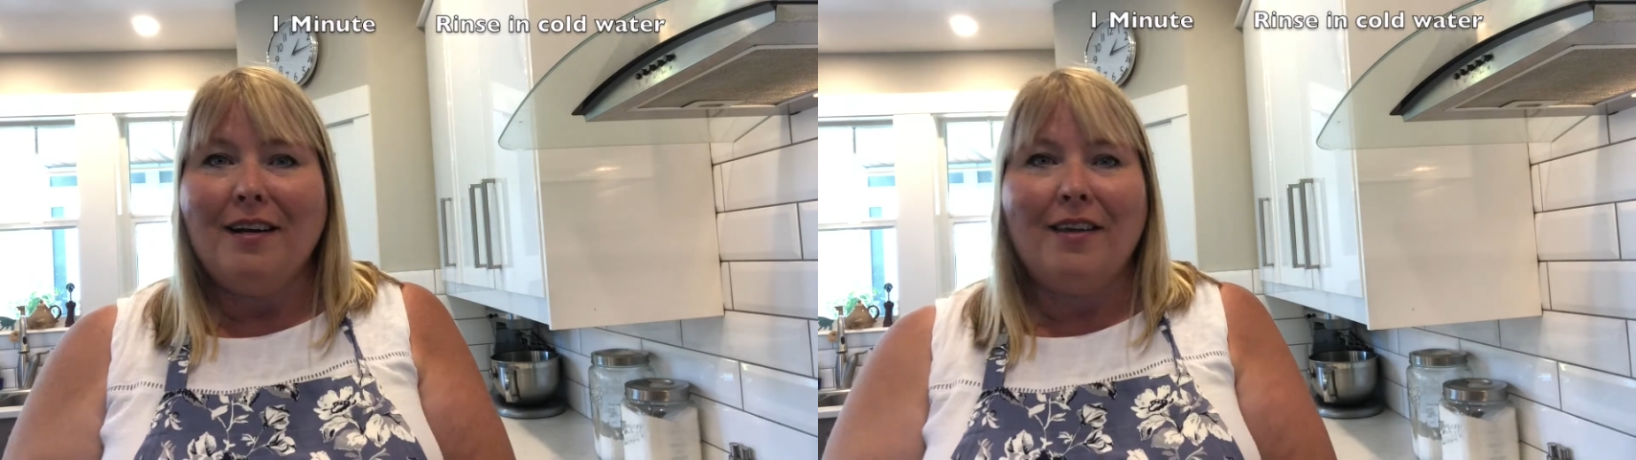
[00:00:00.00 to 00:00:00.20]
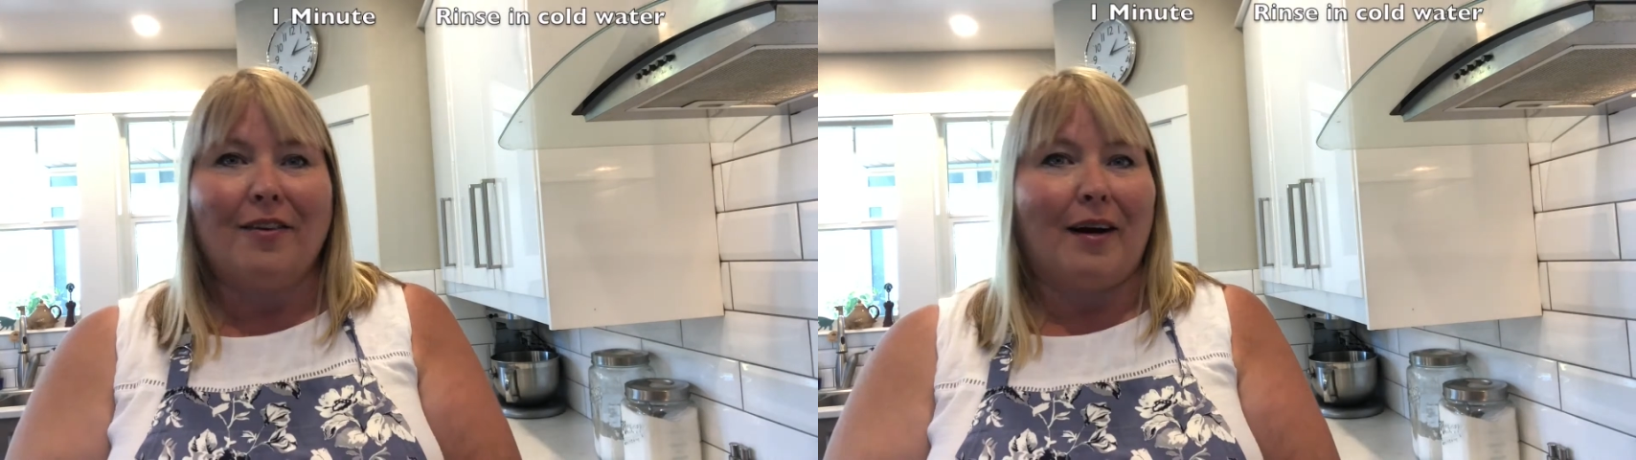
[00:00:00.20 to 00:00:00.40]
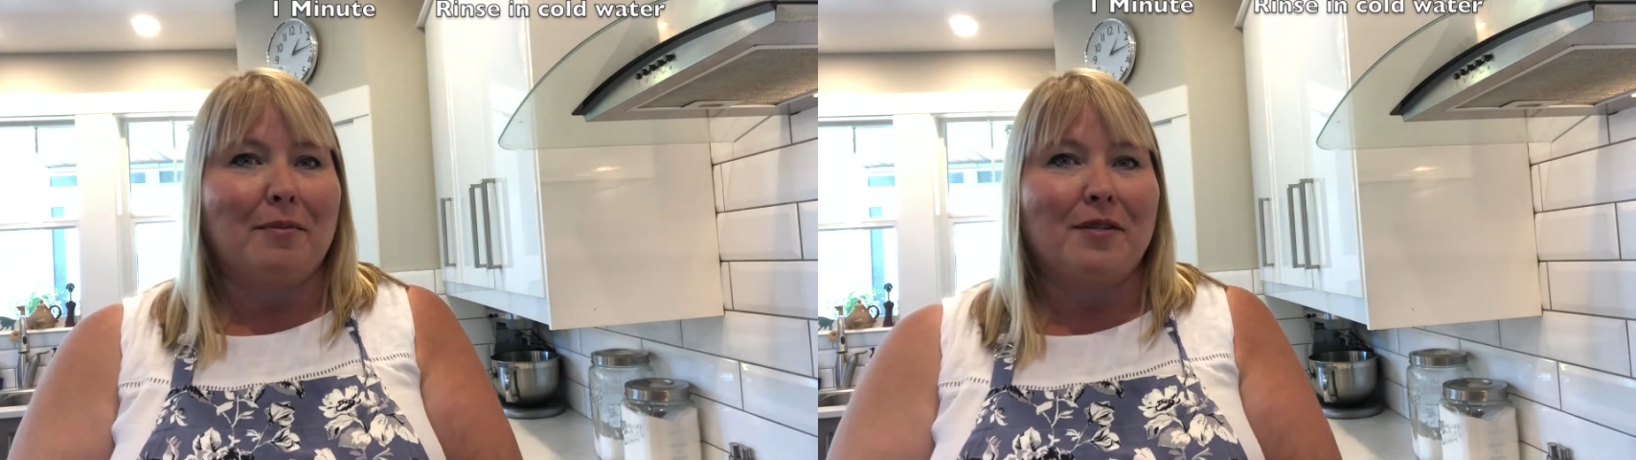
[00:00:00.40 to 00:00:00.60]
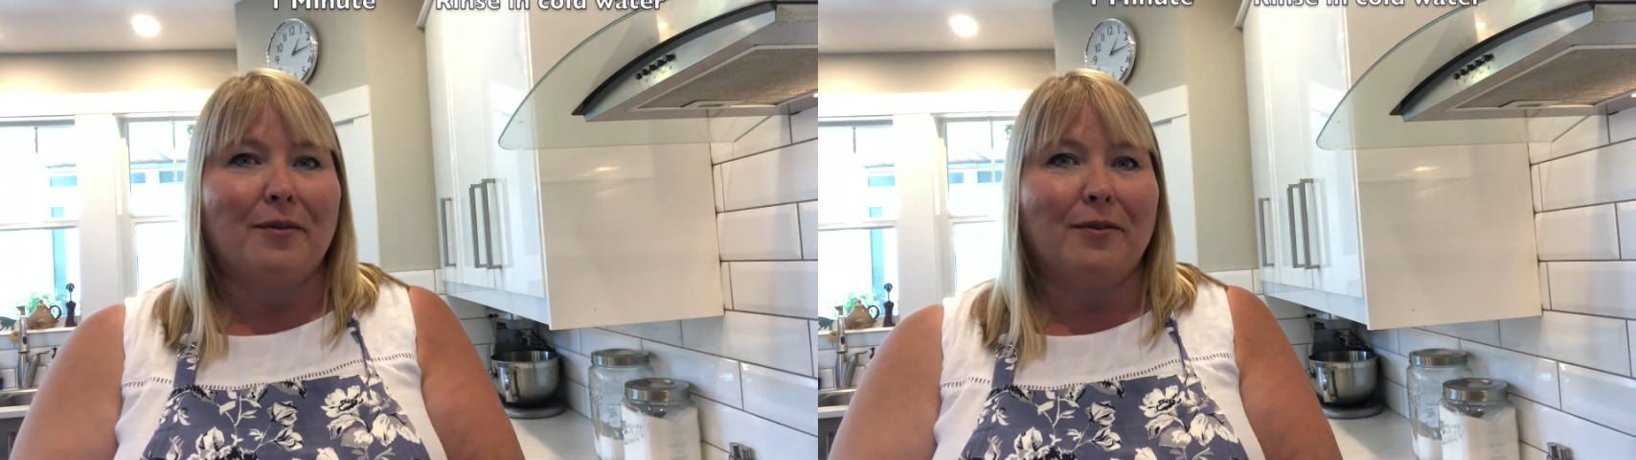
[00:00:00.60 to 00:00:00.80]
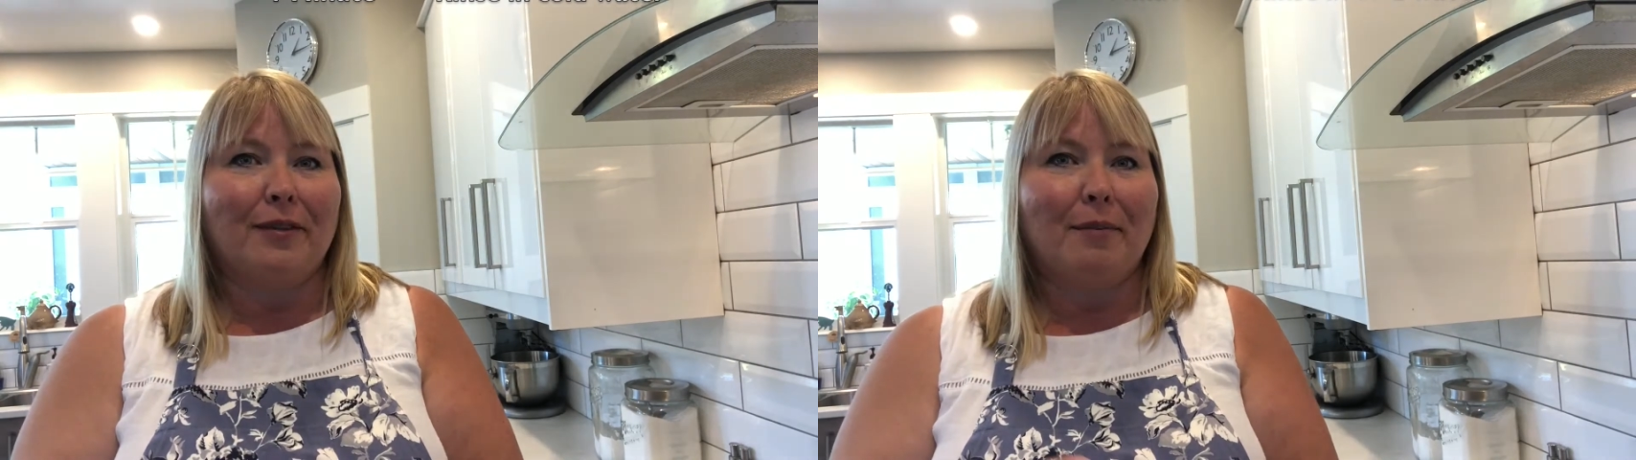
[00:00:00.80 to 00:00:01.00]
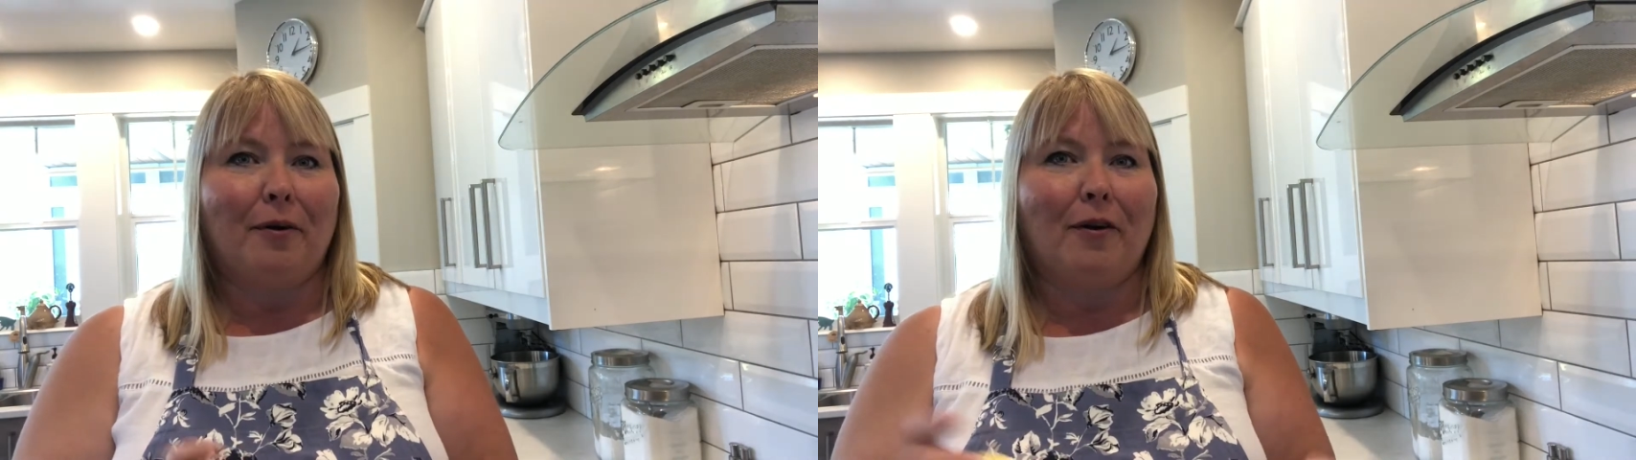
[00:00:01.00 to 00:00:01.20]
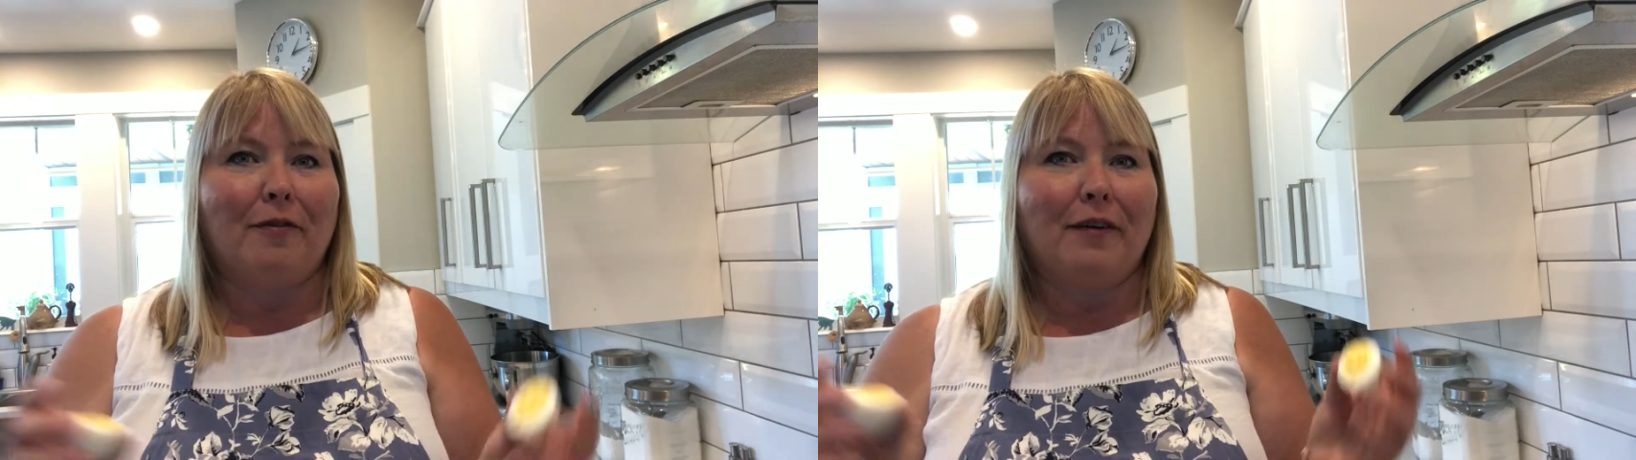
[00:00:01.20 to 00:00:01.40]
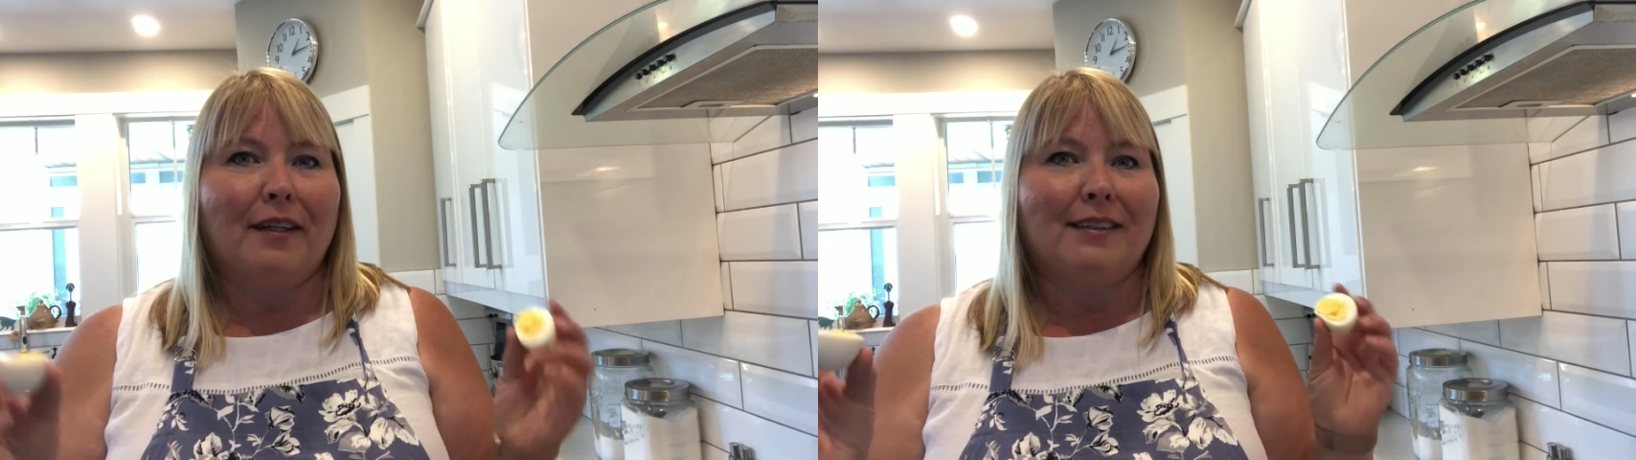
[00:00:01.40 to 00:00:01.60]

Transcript: They're absolutely perfect